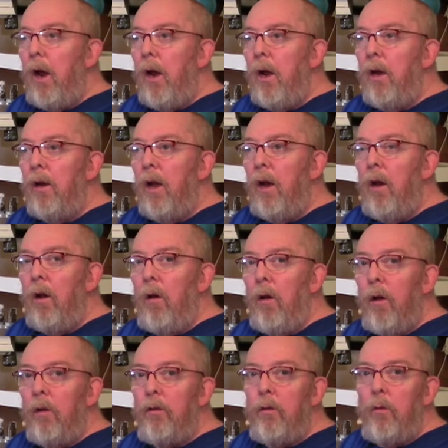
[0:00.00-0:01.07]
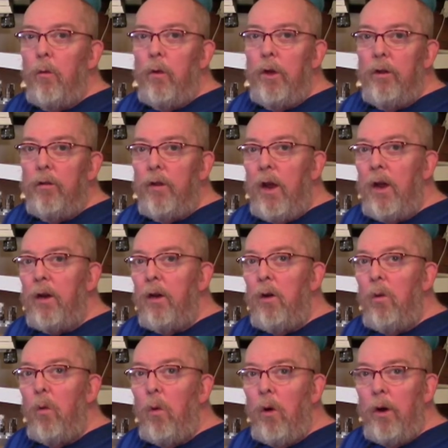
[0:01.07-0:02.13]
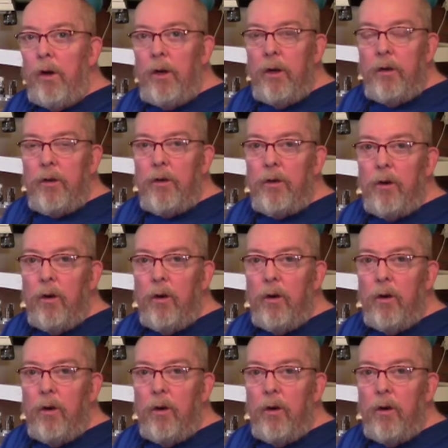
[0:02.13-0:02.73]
and I lost exactly 1 inch